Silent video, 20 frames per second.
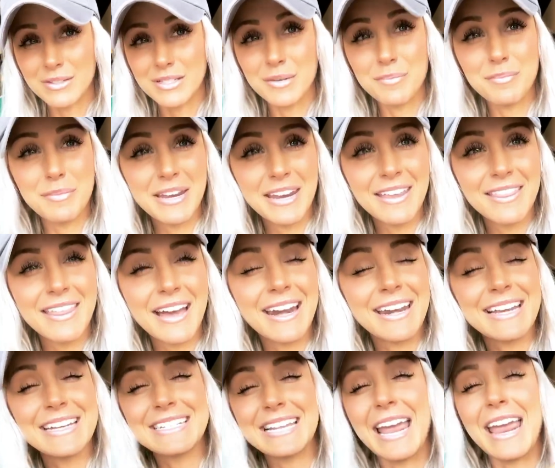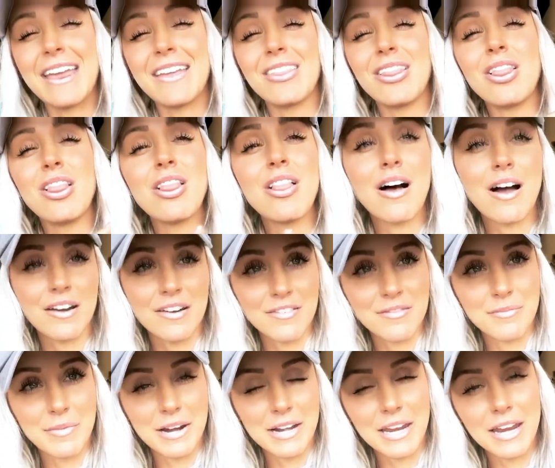to me, that is a lot
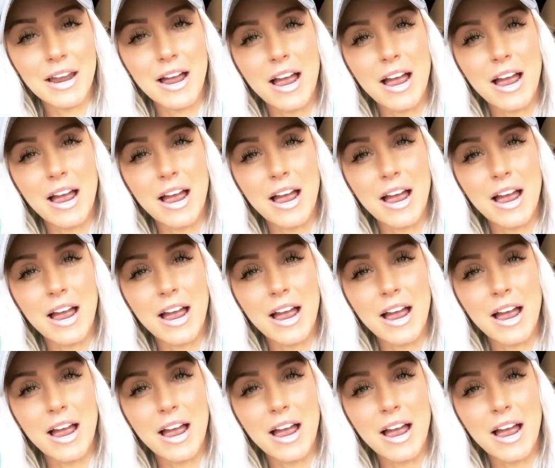of money.